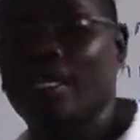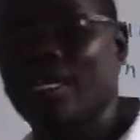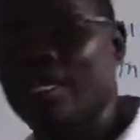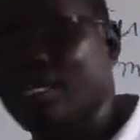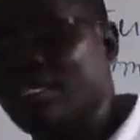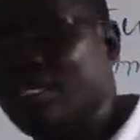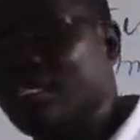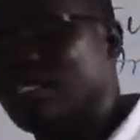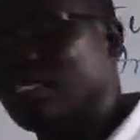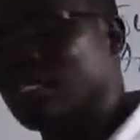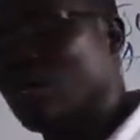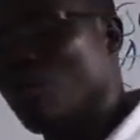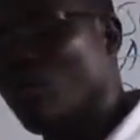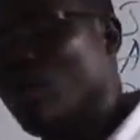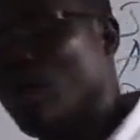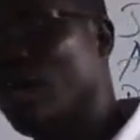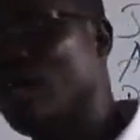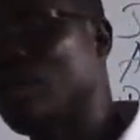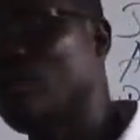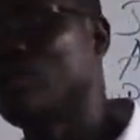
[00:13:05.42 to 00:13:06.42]
It is a
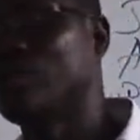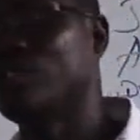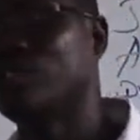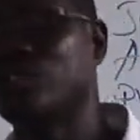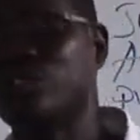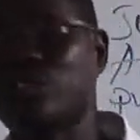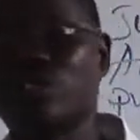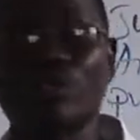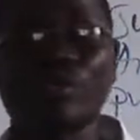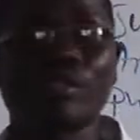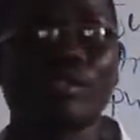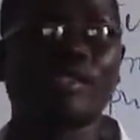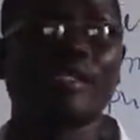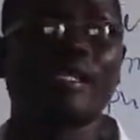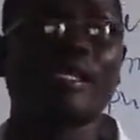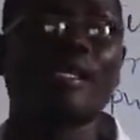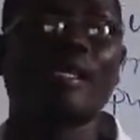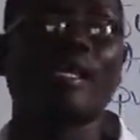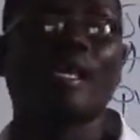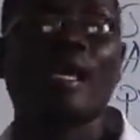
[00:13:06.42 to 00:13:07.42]
word which shows
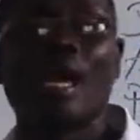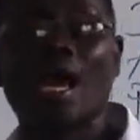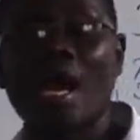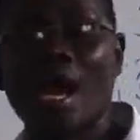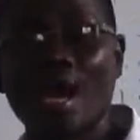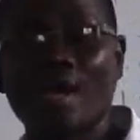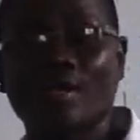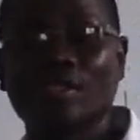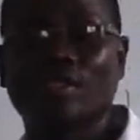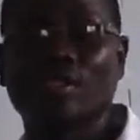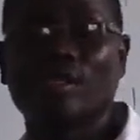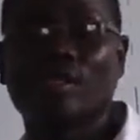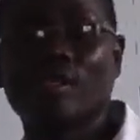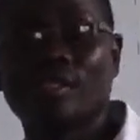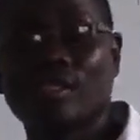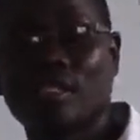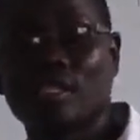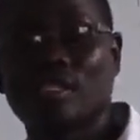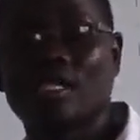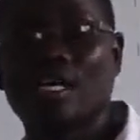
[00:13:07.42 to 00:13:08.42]
the
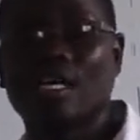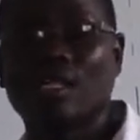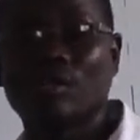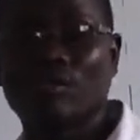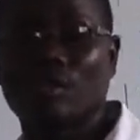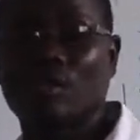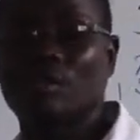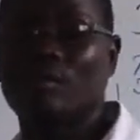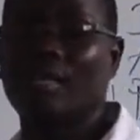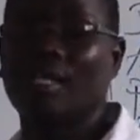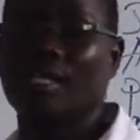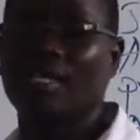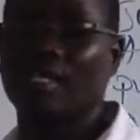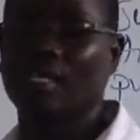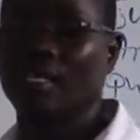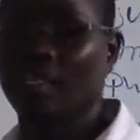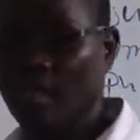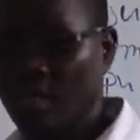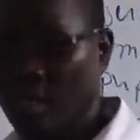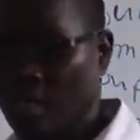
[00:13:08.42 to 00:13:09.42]
actions that we
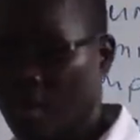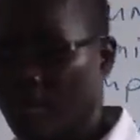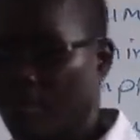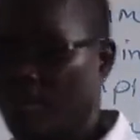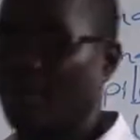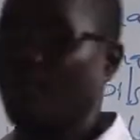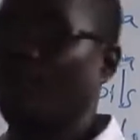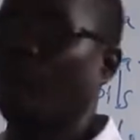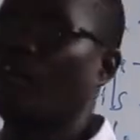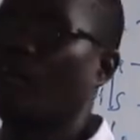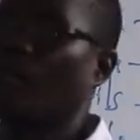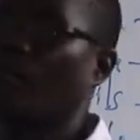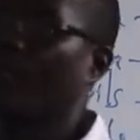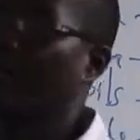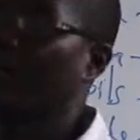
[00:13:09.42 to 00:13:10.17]
normally perform.